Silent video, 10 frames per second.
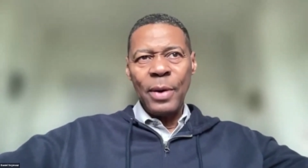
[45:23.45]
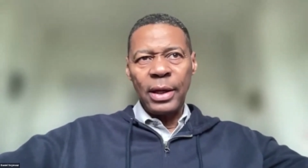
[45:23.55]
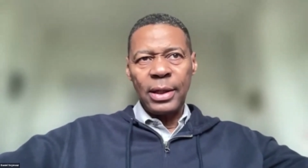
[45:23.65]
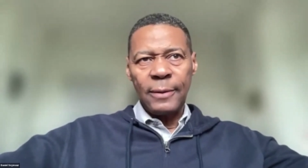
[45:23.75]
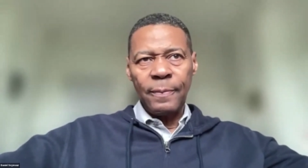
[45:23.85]

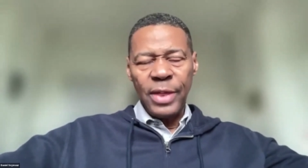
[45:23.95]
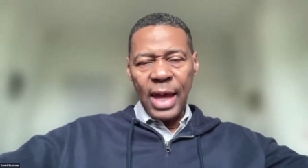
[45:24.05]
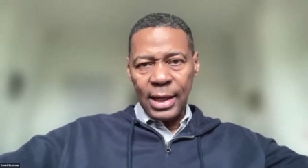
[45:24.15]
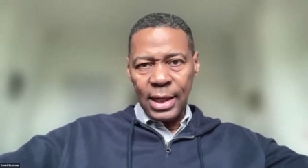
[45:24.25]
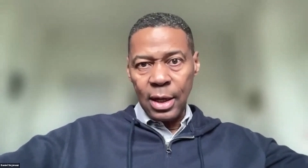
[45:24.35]
But
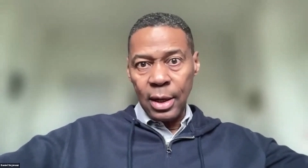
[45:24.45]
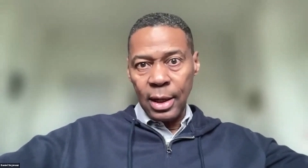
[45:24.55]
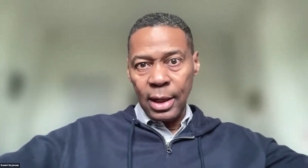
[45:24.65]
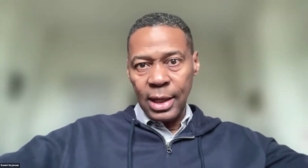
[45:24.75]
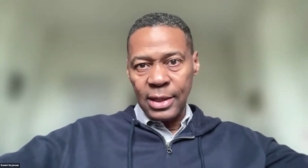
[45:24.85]
the
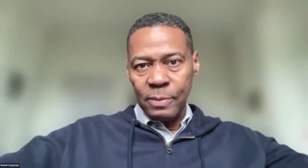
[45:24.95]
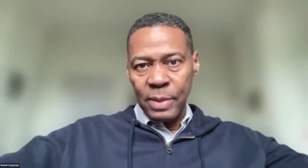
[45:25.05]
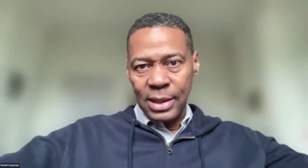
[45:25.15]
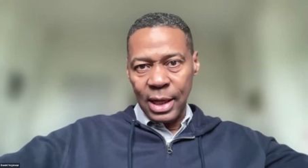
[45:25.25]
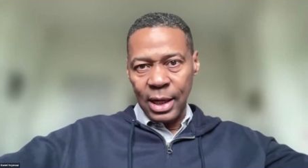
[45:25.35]
idea is
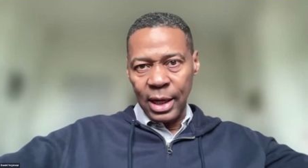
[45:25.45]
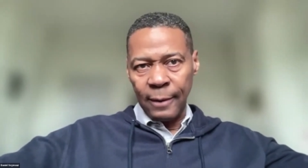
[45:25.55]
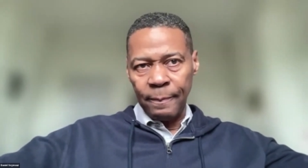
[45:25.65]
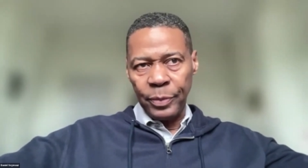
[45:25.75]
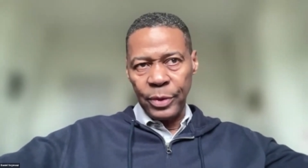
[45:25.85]

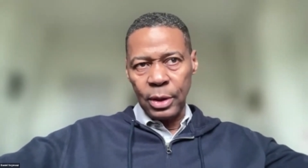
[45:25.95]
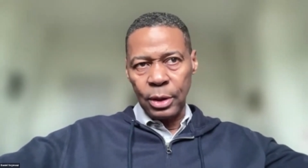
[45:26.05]
basically